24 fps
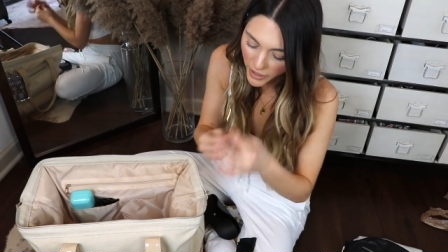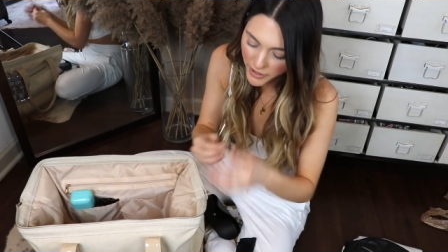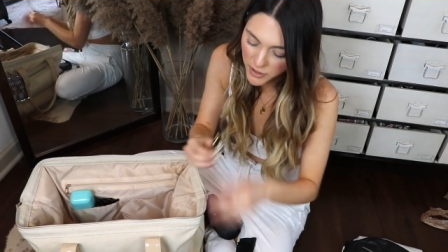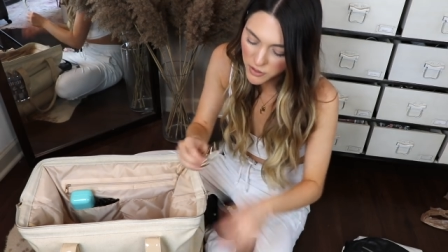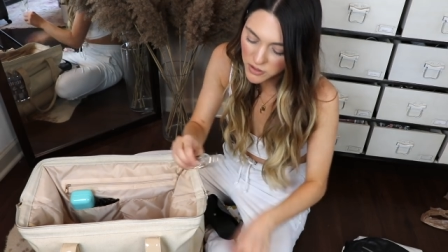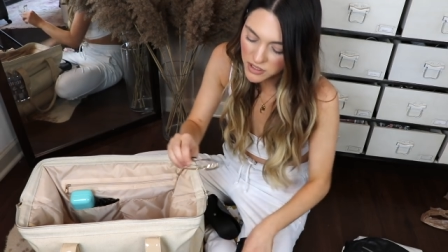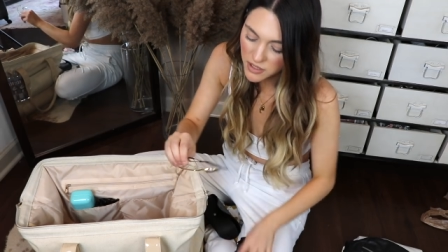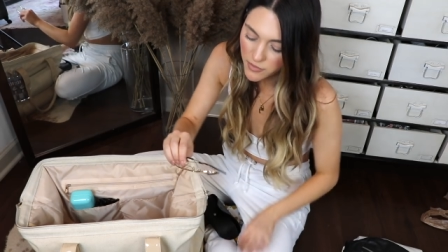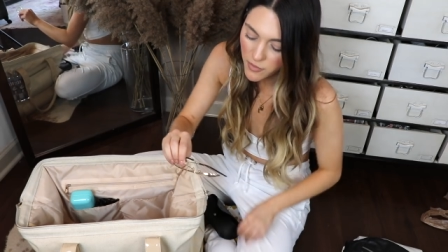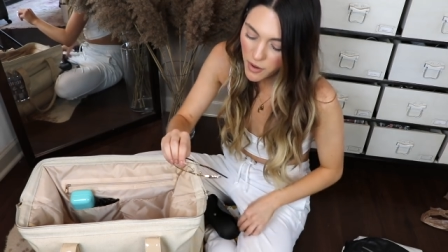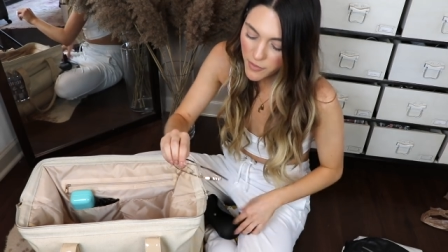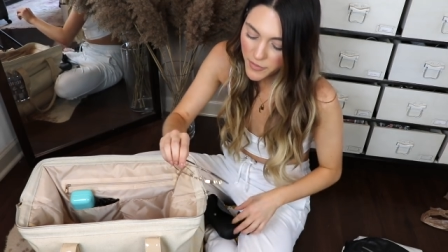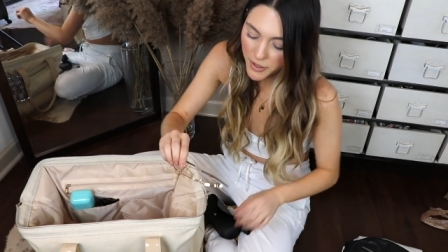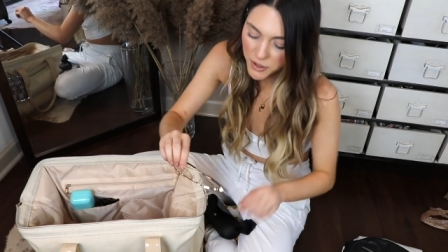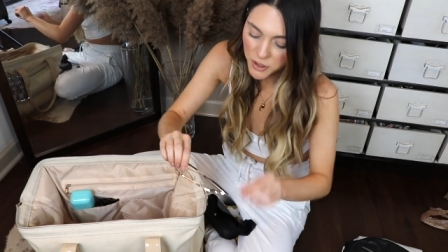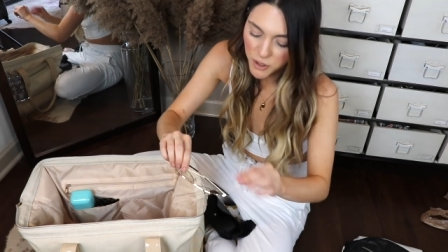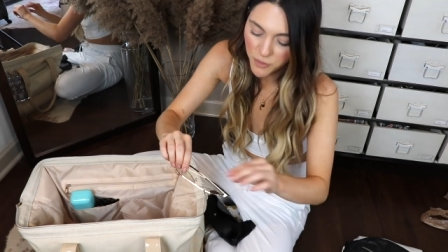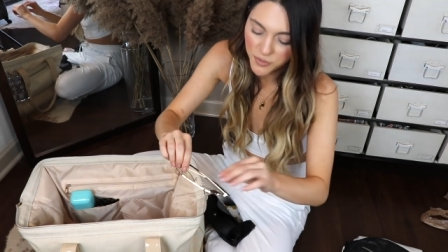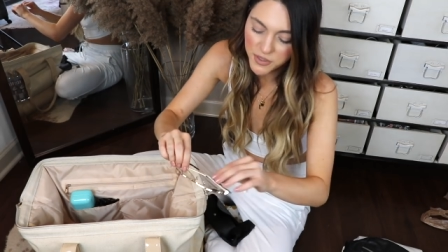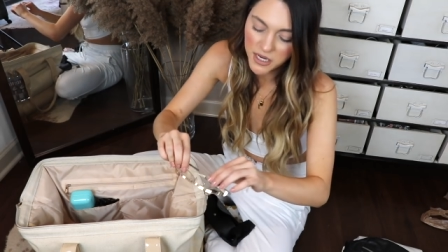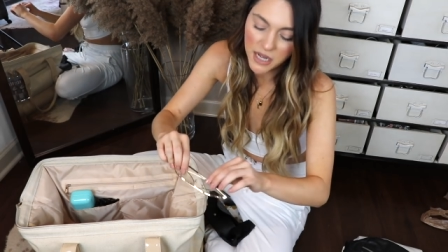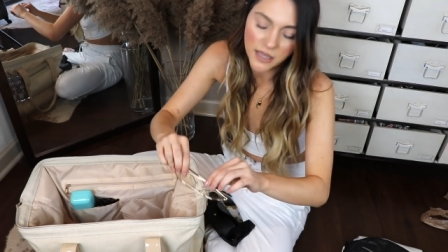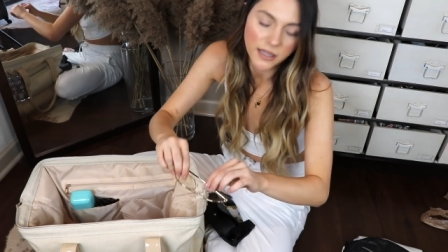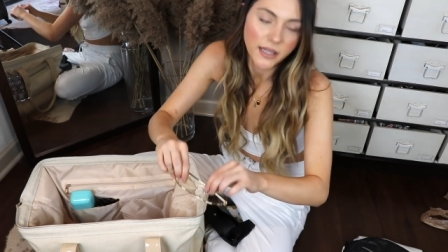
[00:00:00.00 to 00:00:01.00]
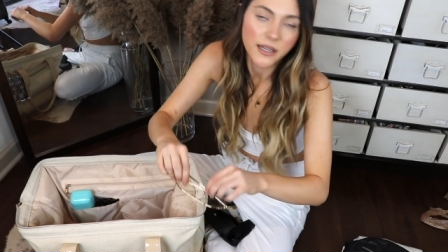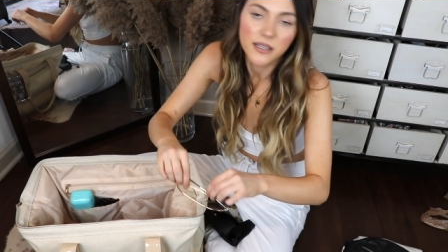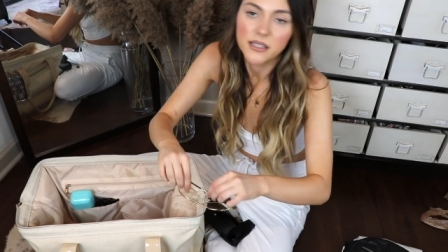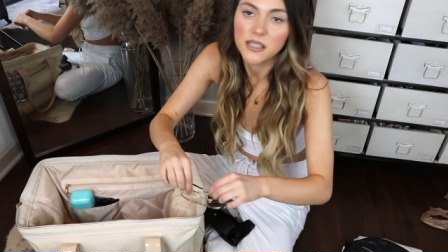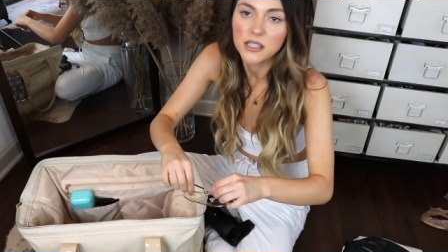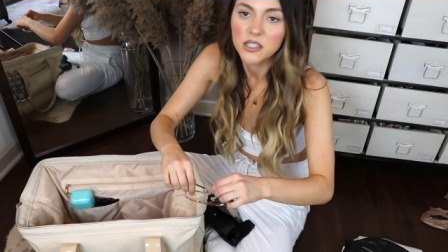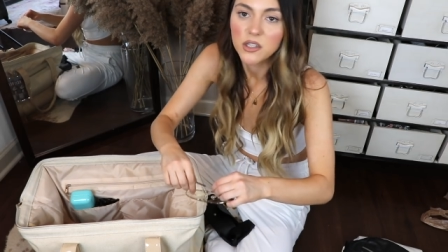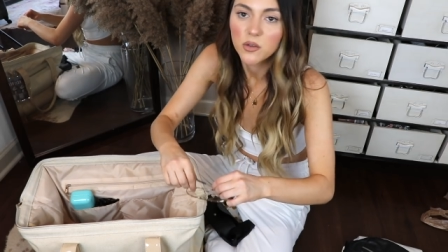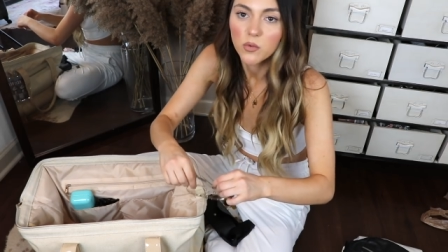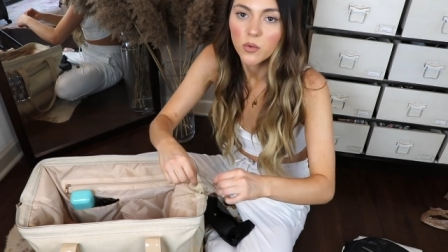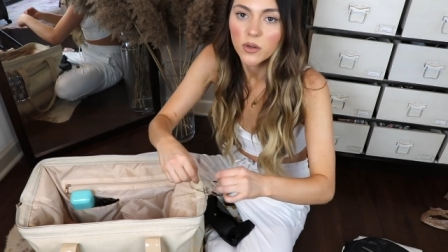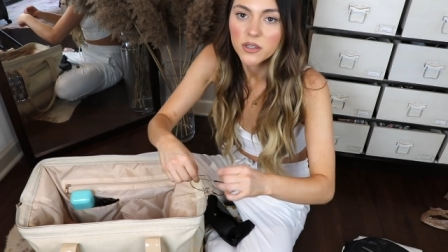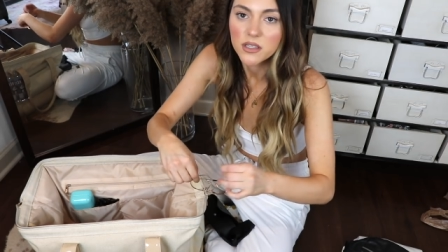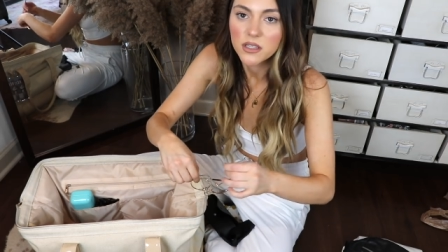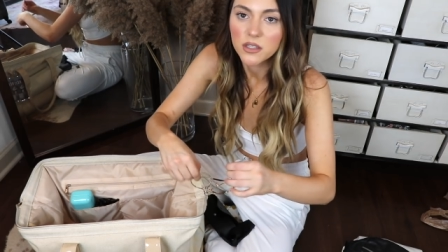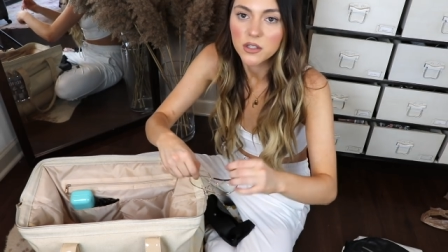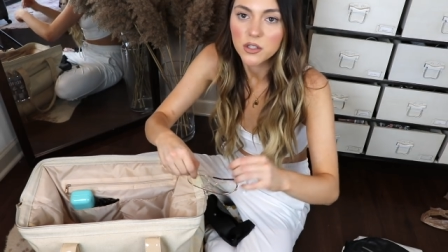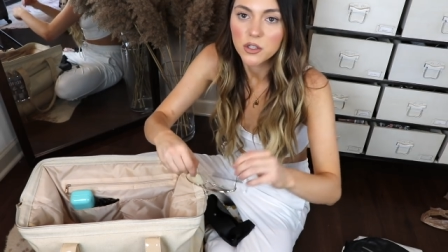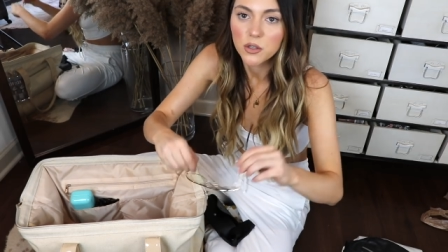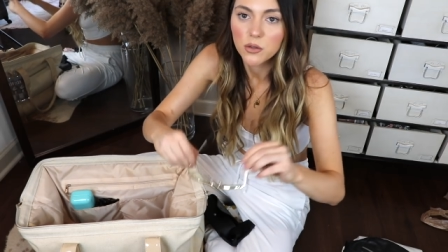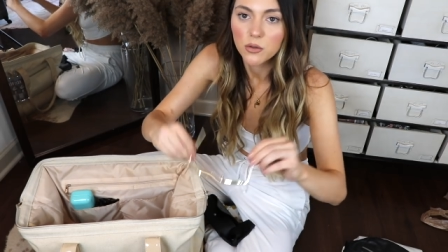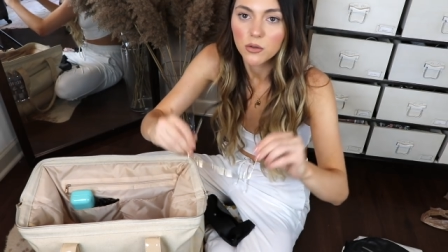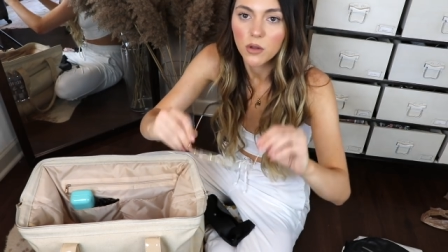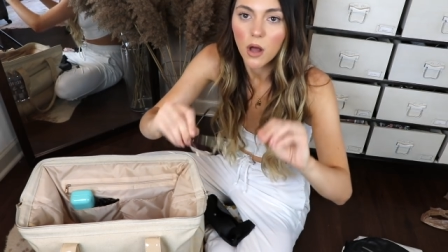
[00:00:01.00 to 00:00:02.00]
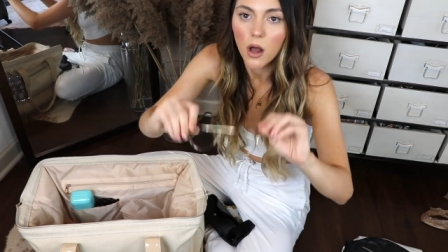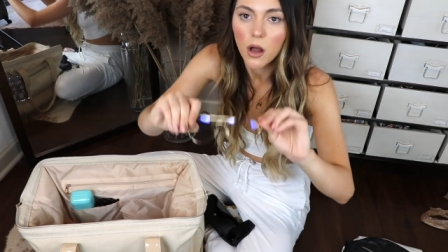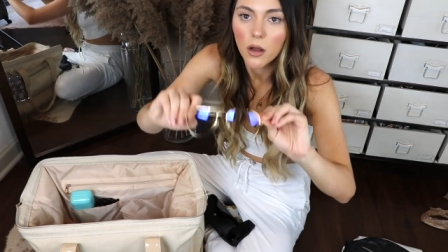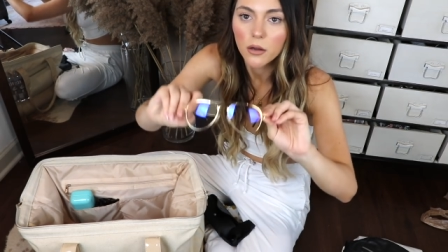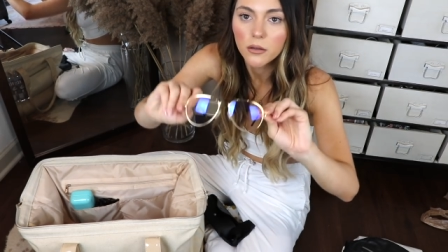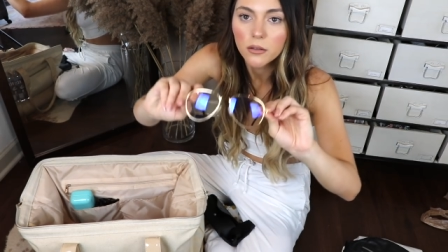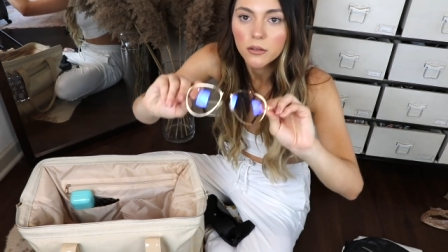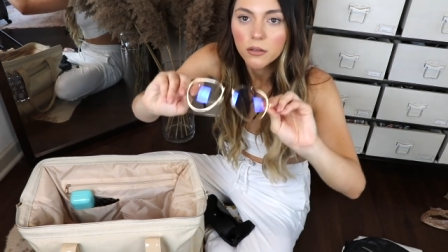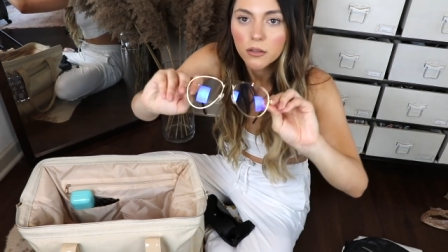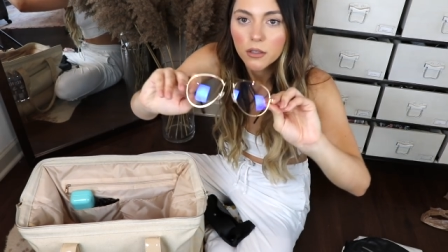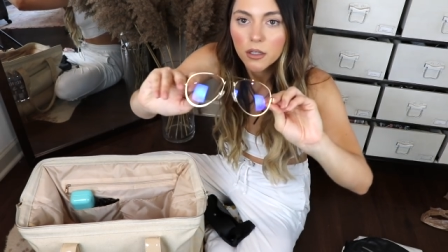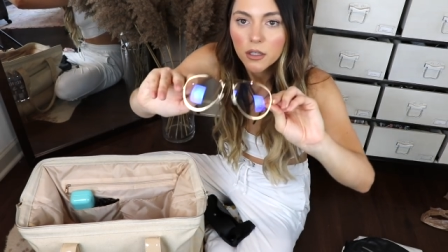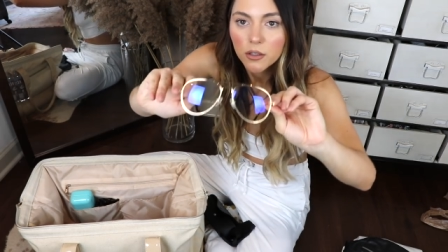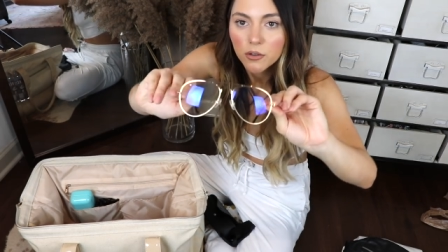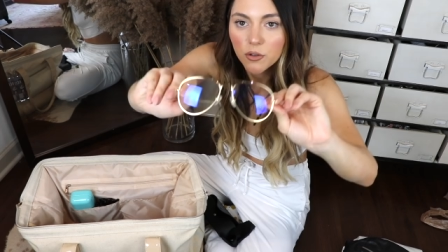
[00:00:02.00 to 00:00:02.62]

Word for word: I used them on my trip to LA since it wasn't too long.